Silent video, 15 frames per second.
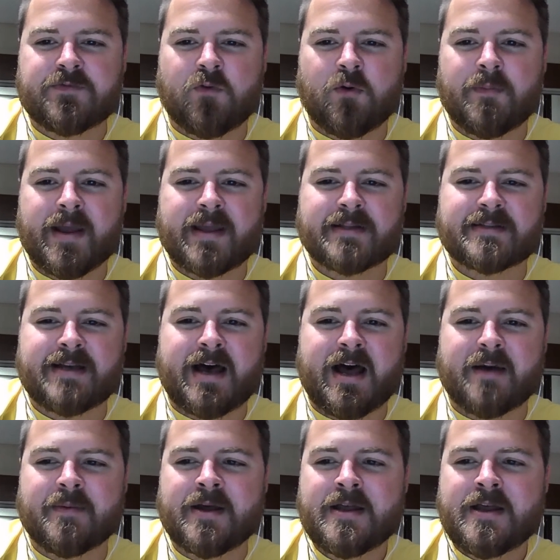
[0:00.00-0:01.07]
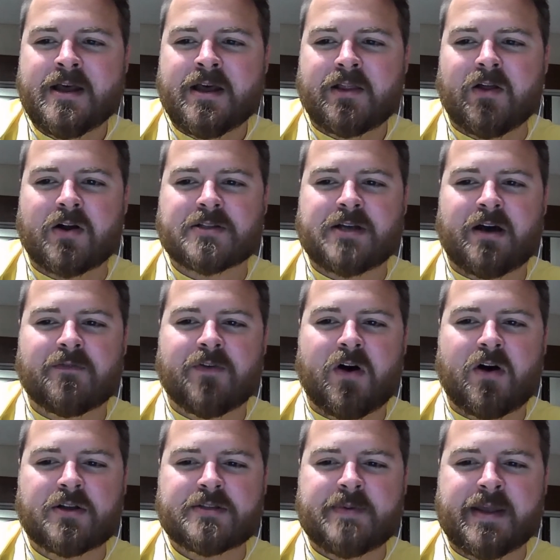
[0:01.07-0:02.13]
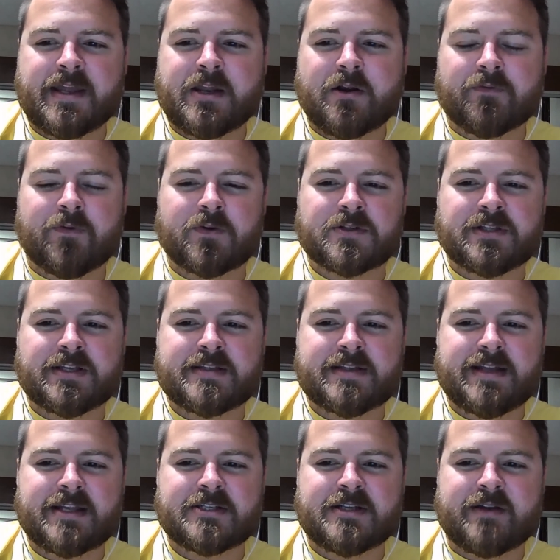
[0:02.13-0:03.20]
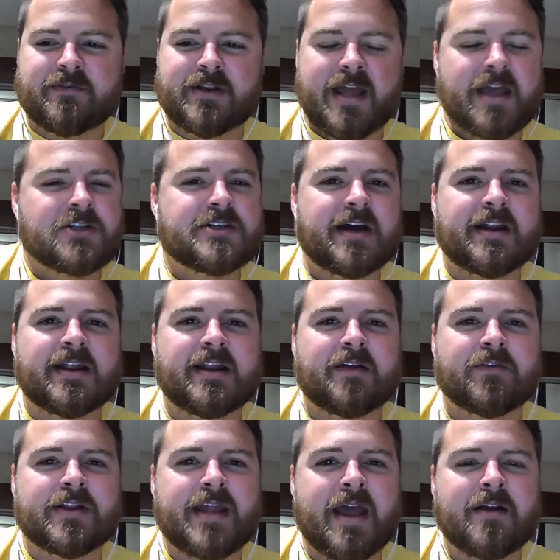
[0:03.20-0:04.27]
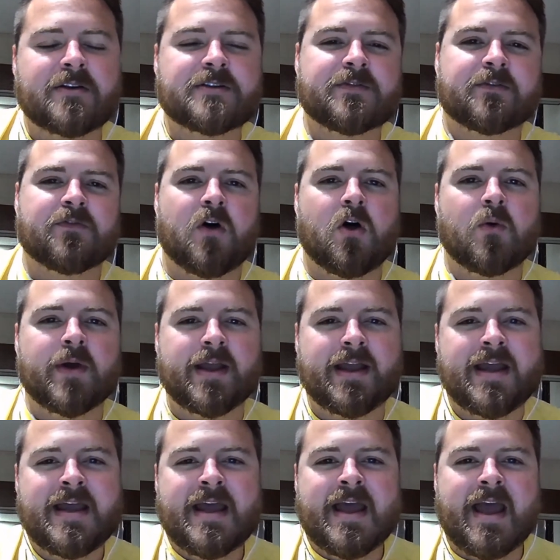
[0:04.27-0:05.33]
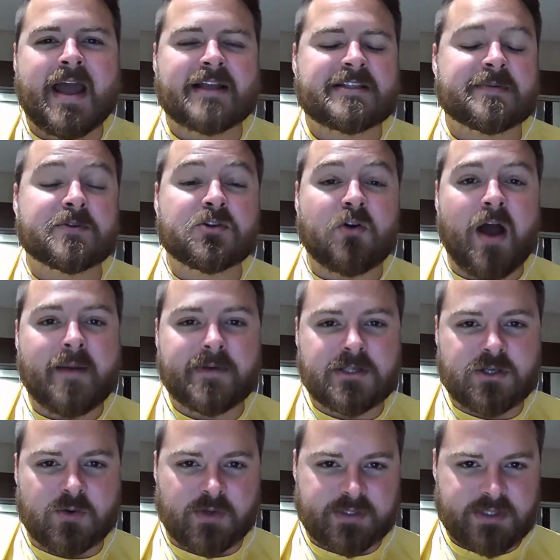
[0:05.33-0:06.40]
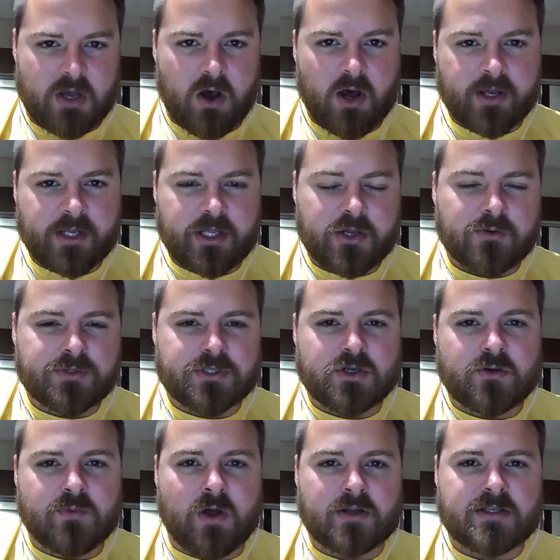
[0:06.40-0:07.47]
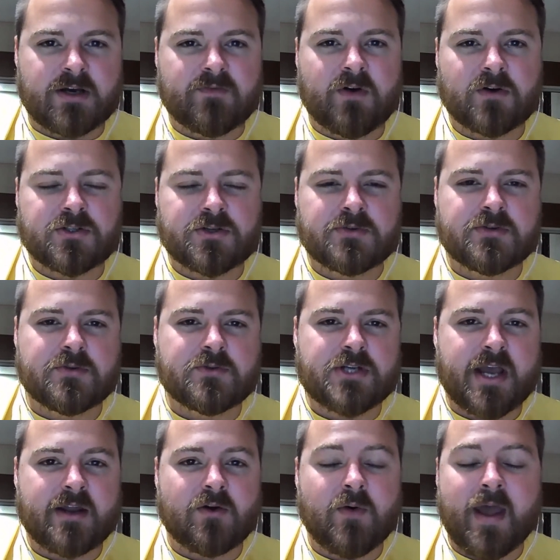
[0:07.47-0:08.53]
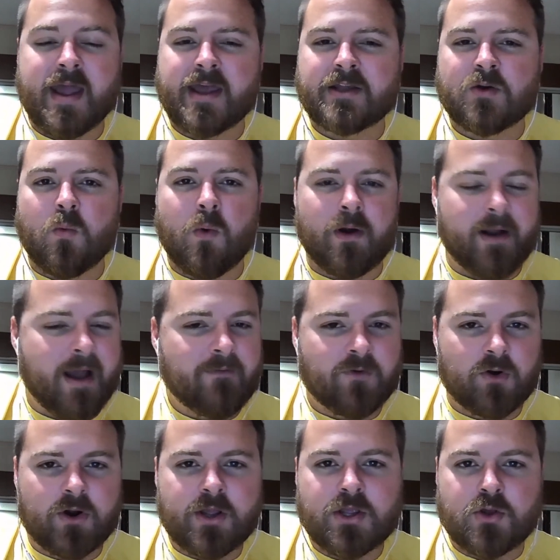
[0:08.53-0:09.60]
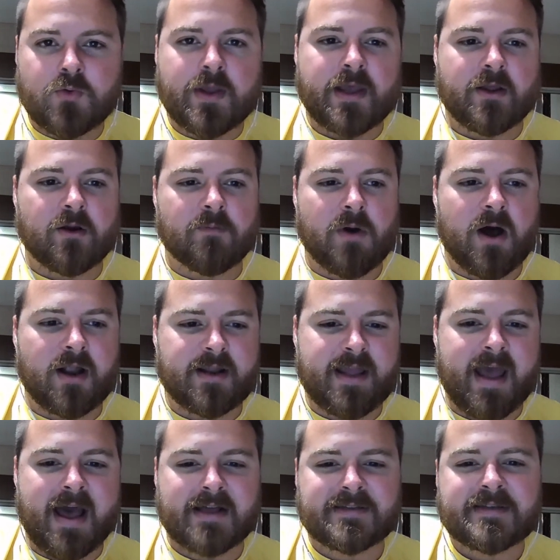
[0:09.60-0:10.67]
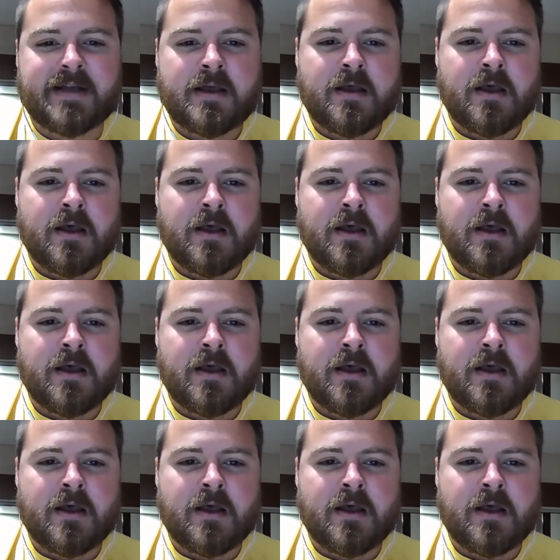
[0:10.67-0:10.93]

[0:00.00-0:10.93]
for making time. Locked On Vols, making it your first listen each and every day. Shout out every dayers for following and subscribing to us on YouTube, Locked On Vols YouTube channel, and wherever you get your podcast.